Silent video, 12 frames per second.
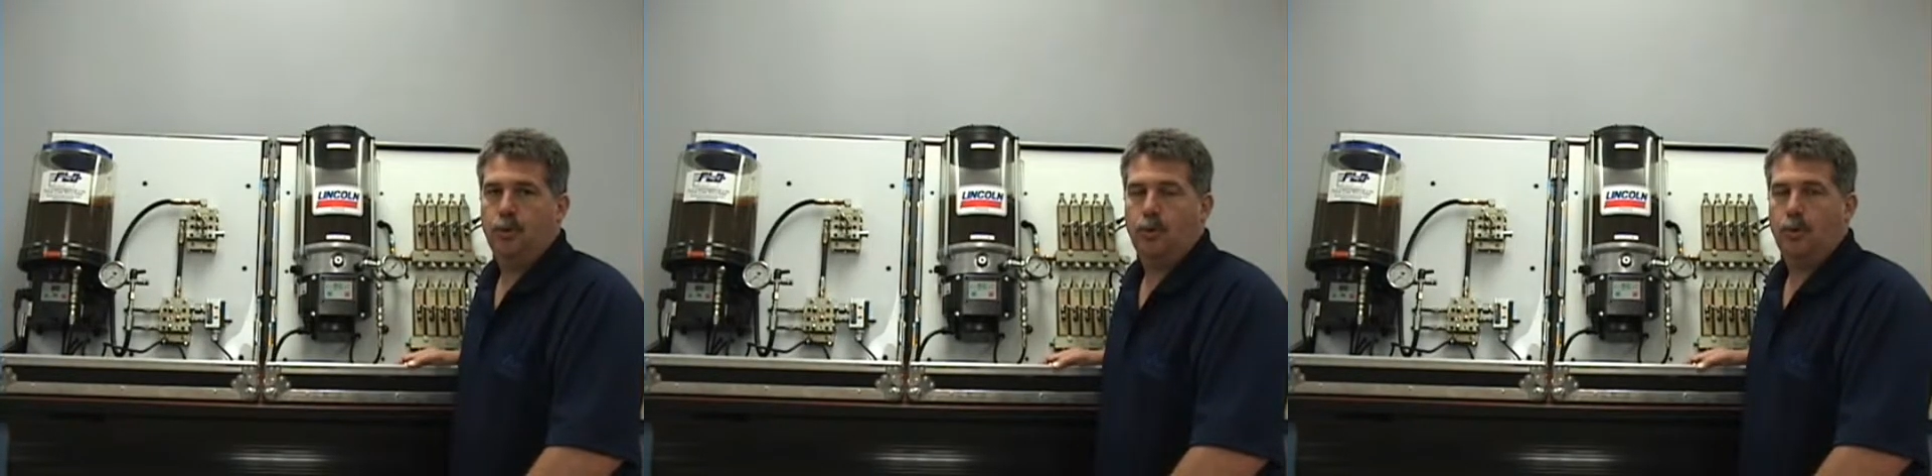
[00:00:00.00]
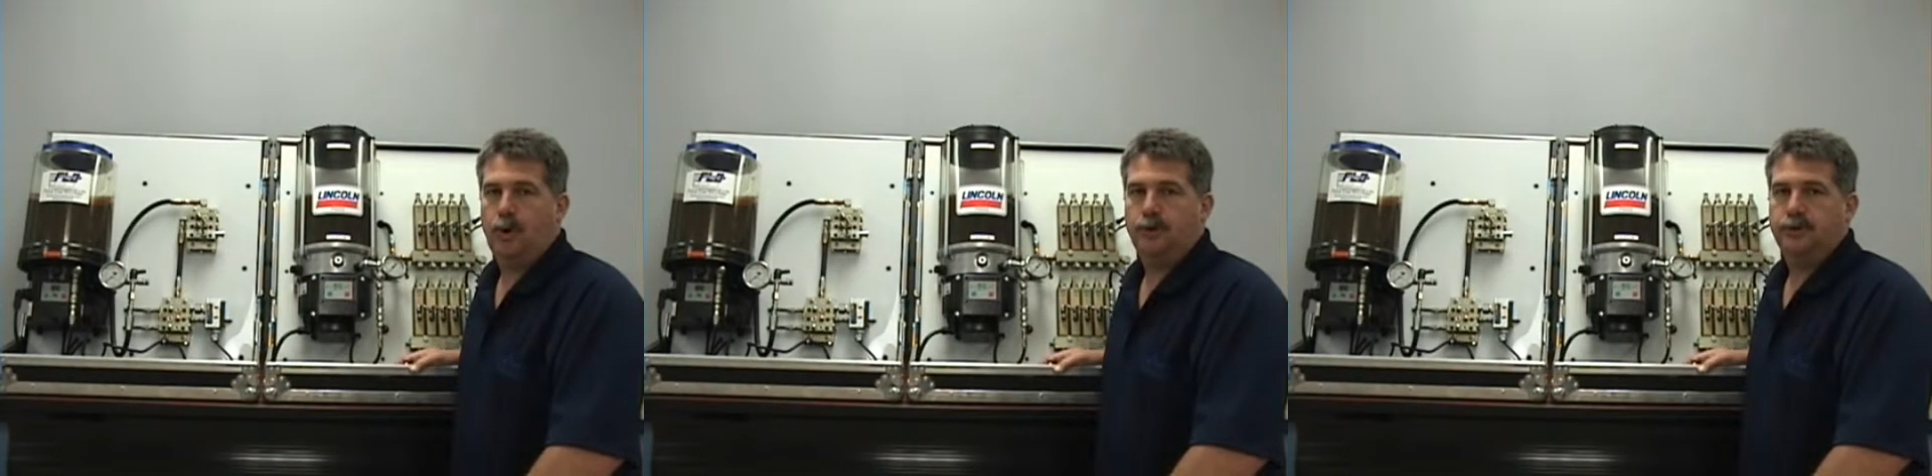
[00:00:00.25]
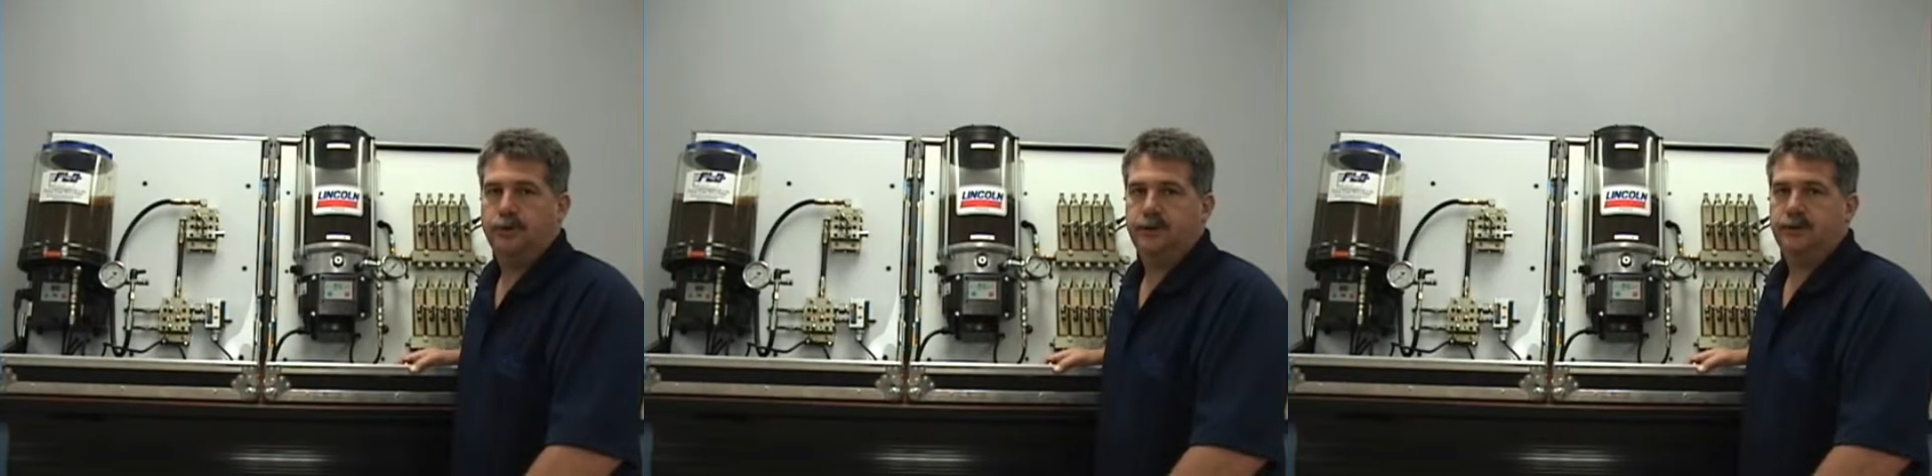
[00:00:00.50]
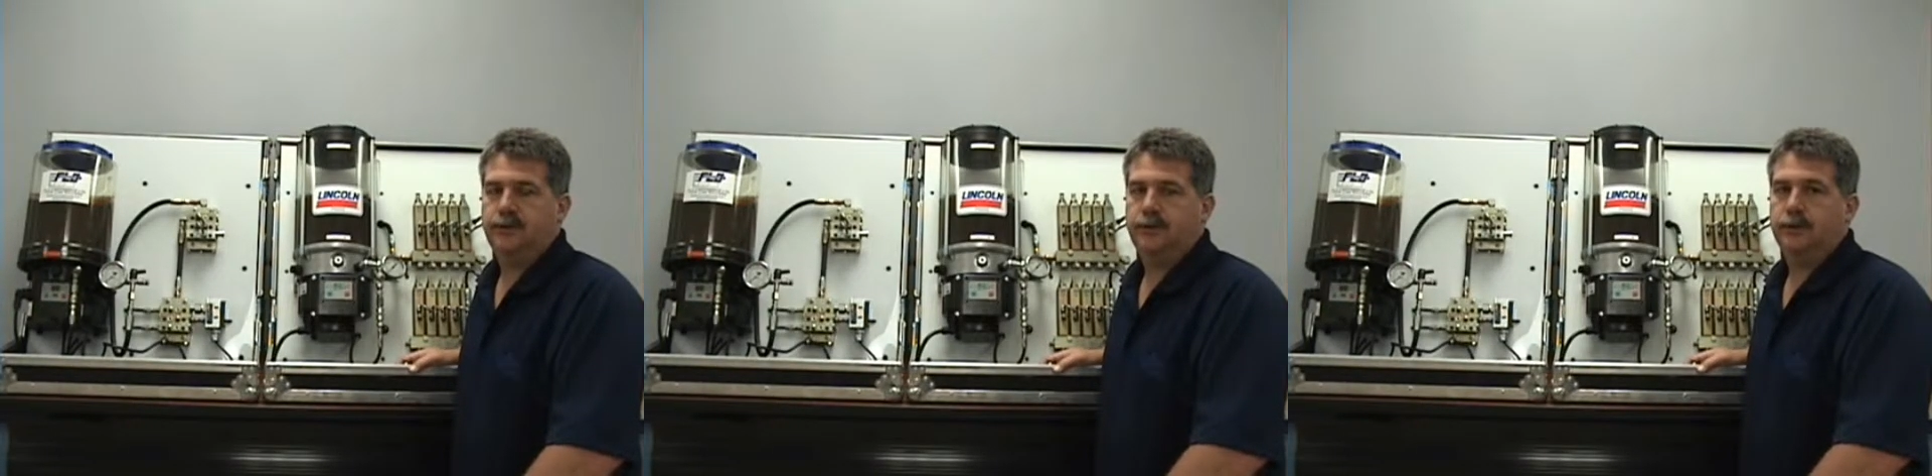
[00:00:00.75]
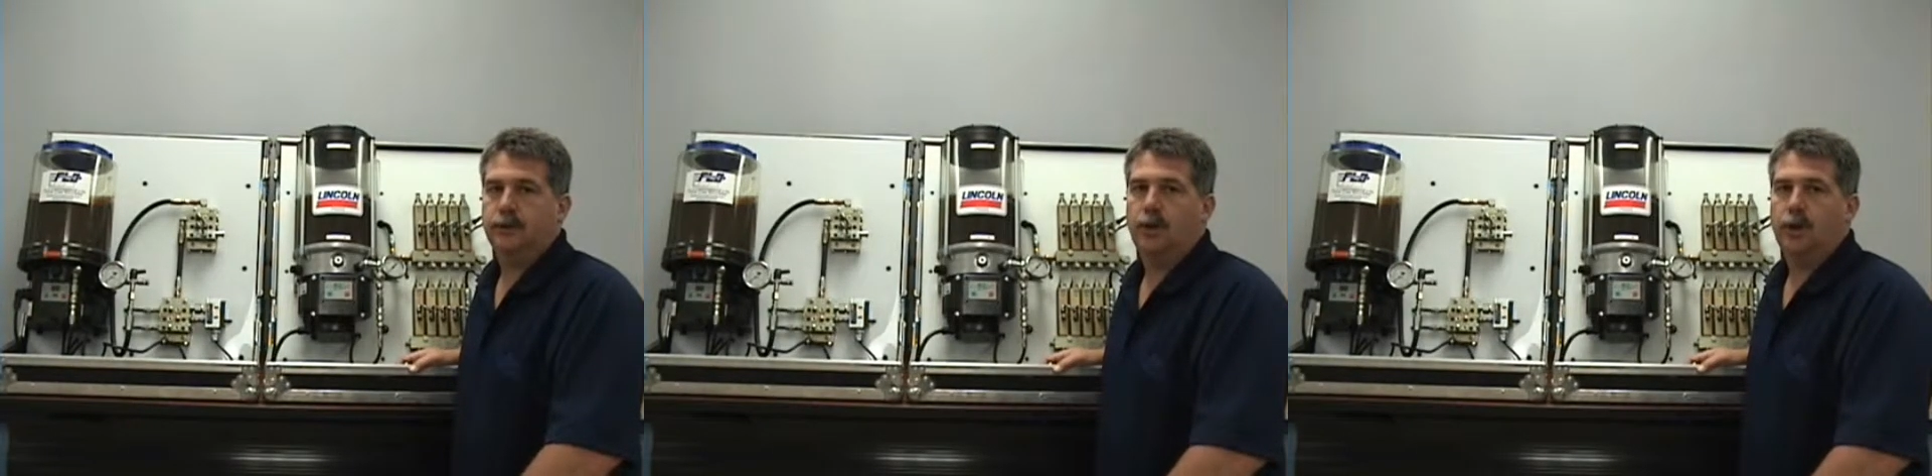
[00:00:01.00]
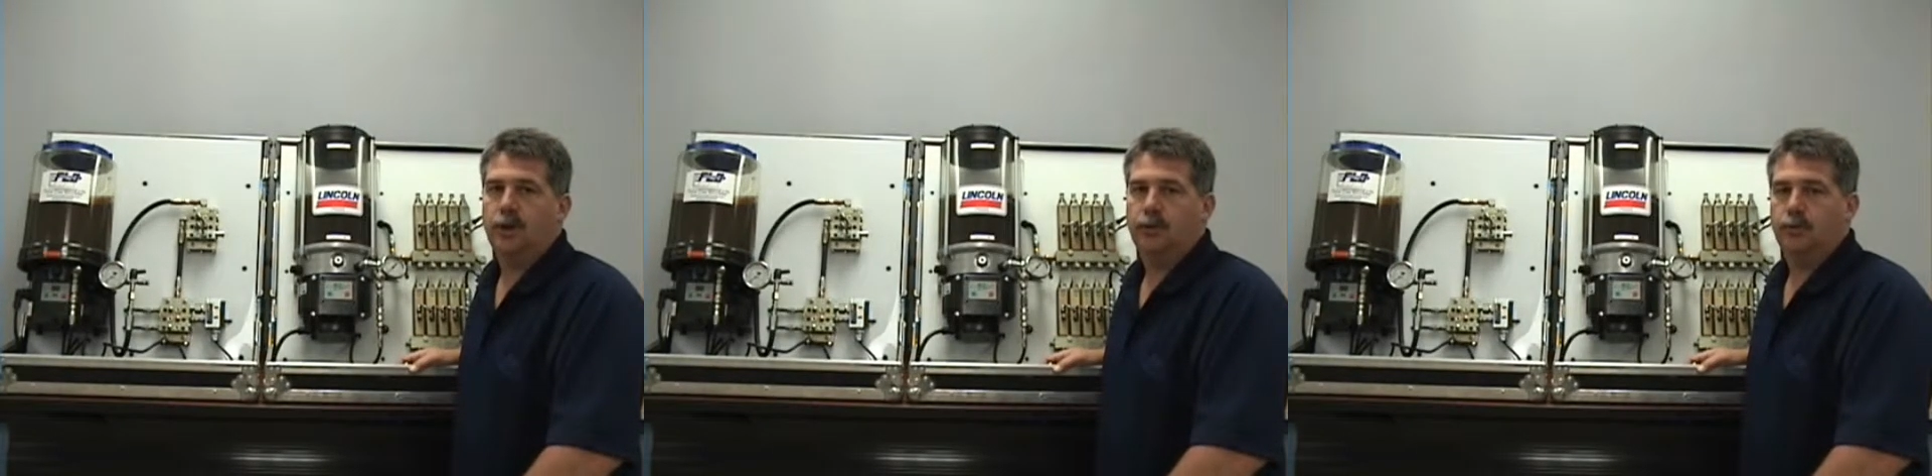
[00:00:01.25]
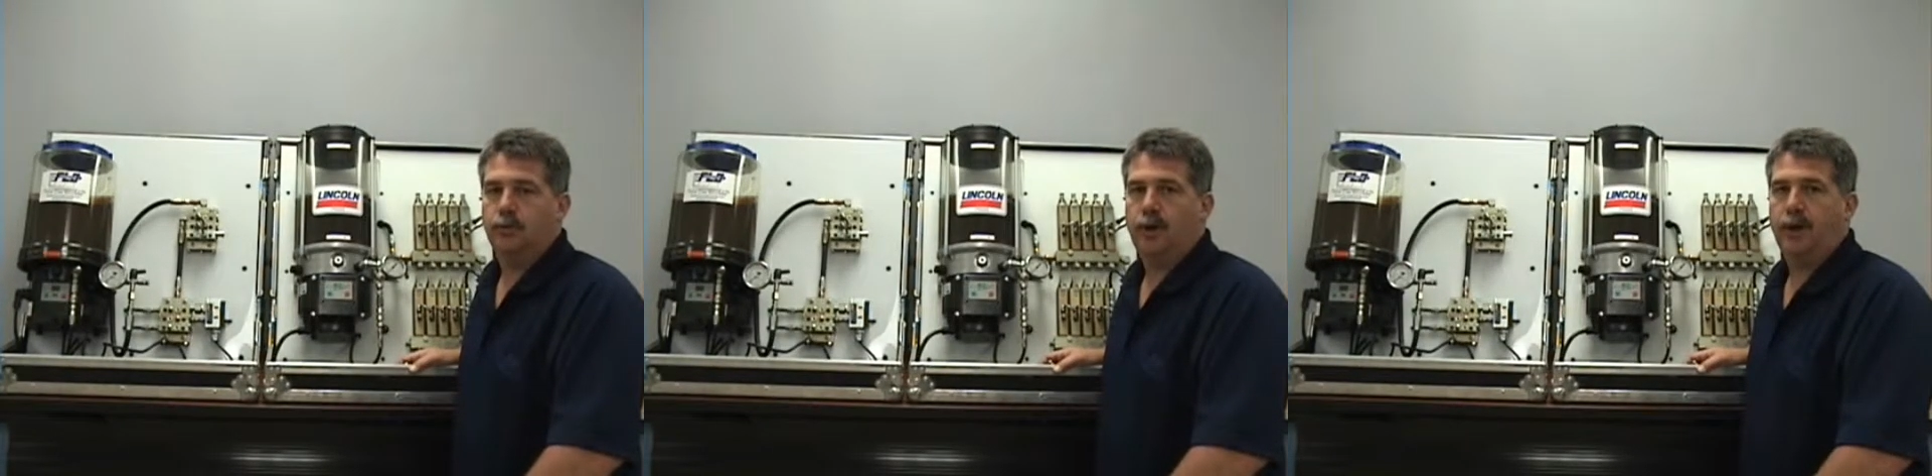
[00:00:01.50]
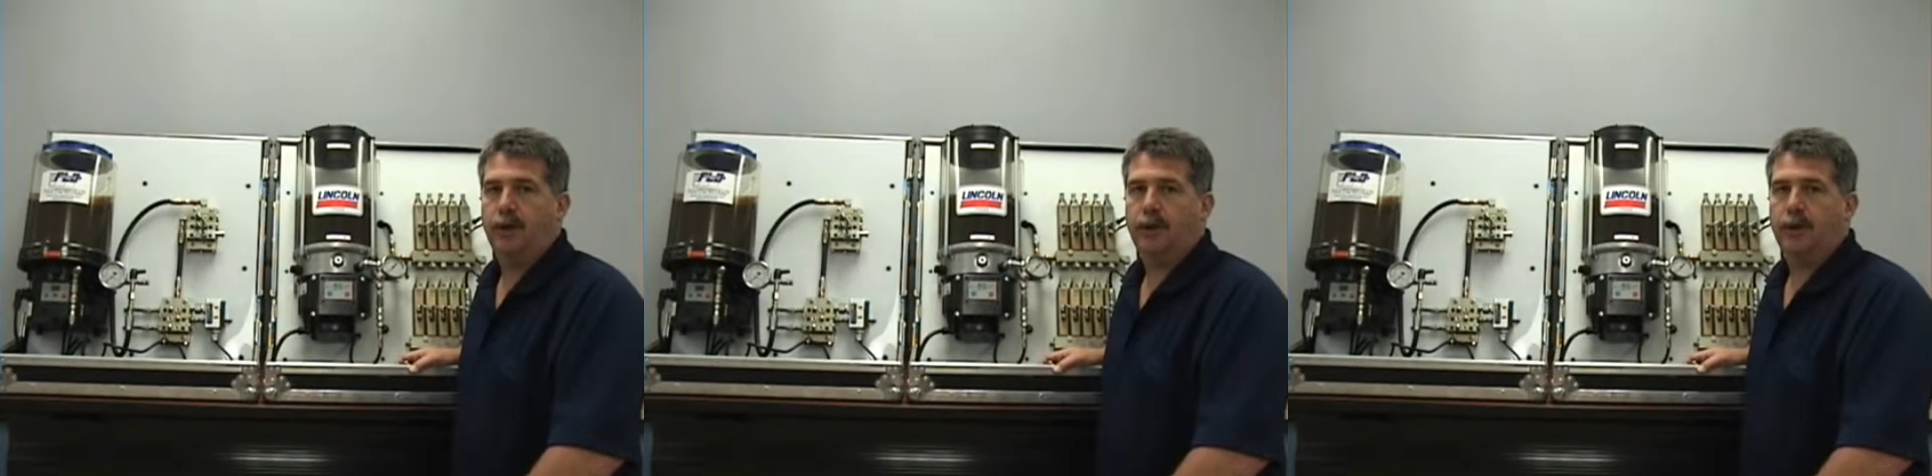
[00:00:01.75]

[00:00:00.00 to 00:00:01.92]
or welding the steel lines right